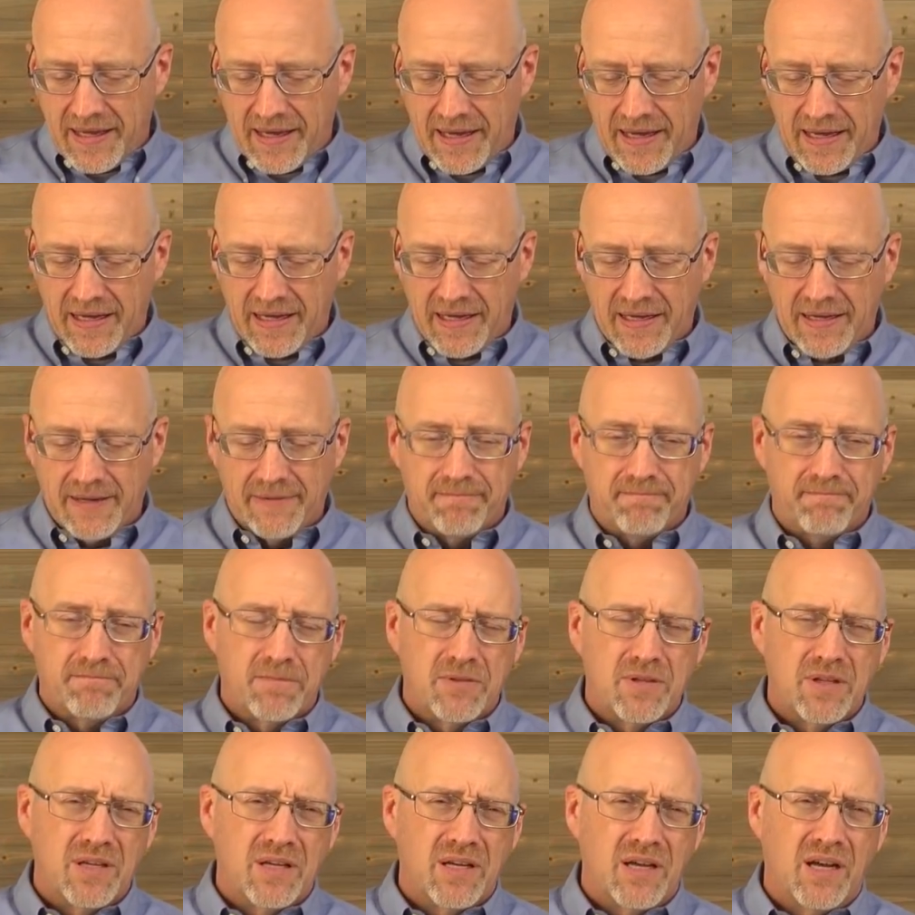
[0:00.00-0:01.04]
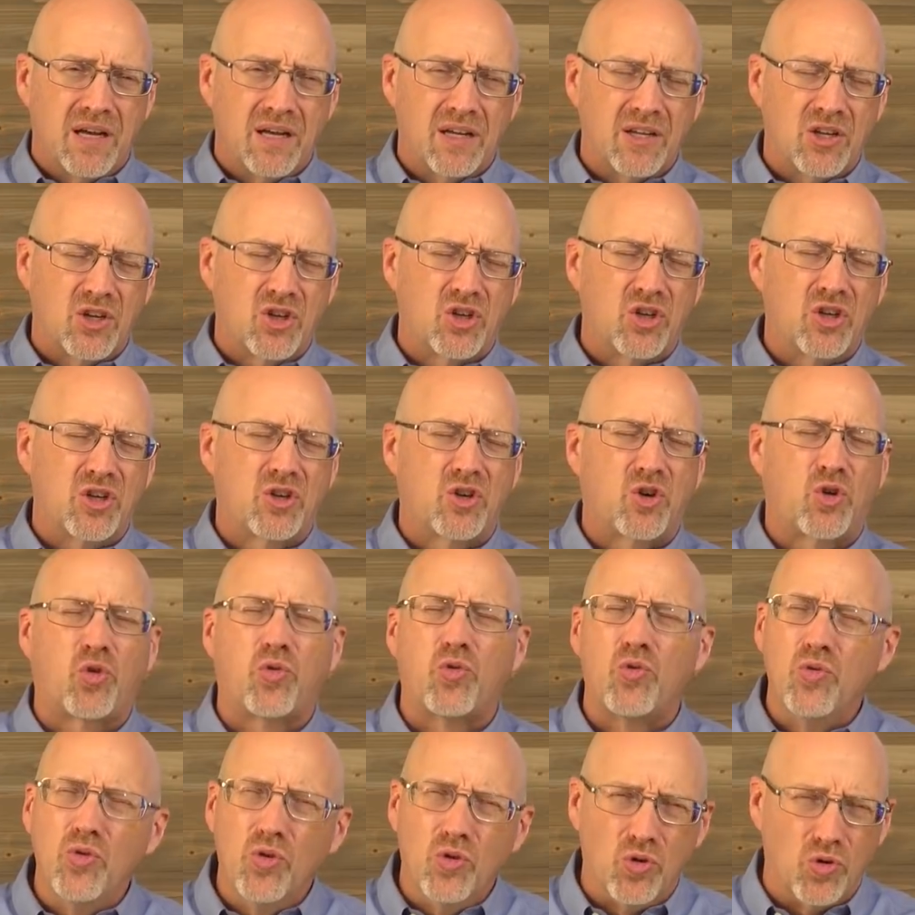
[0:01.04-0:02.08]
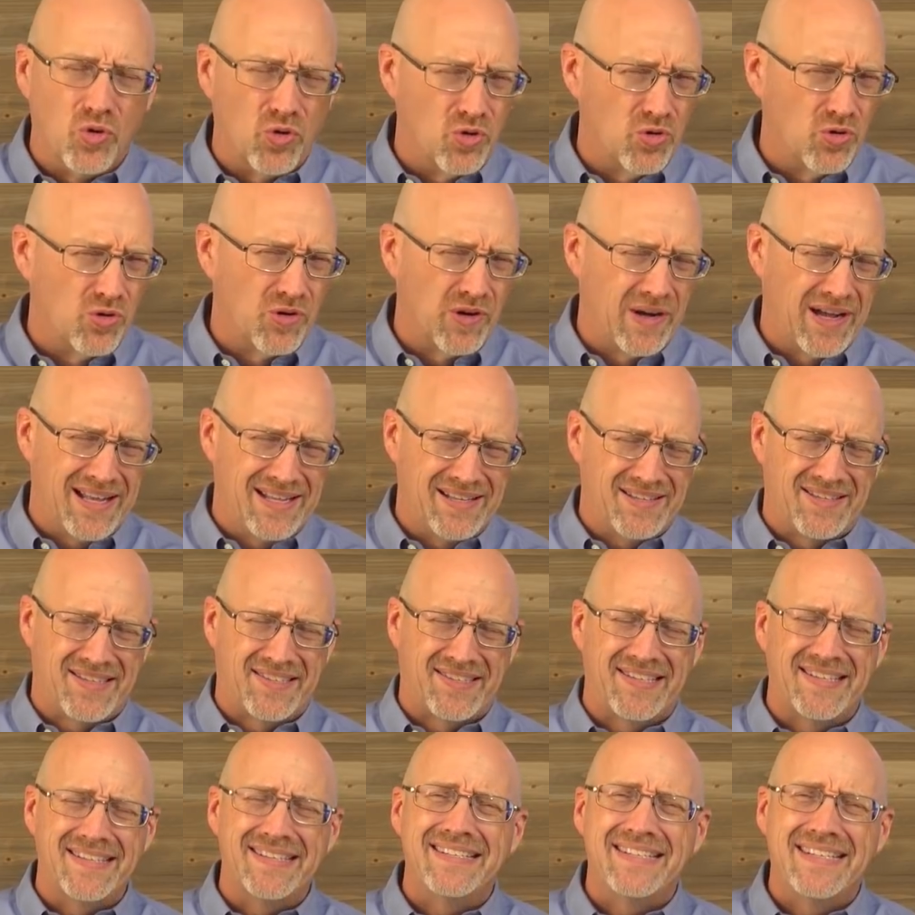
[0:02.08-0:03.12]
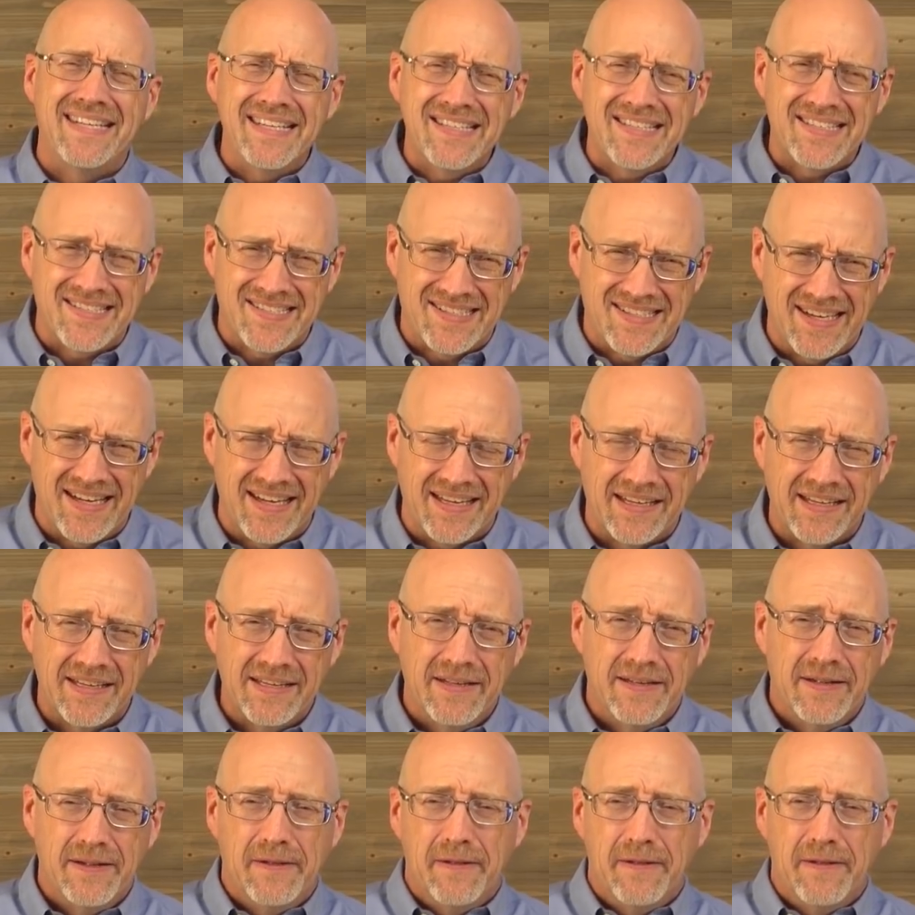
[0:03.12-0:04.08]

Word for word: uh, uh, cruel and sadistic.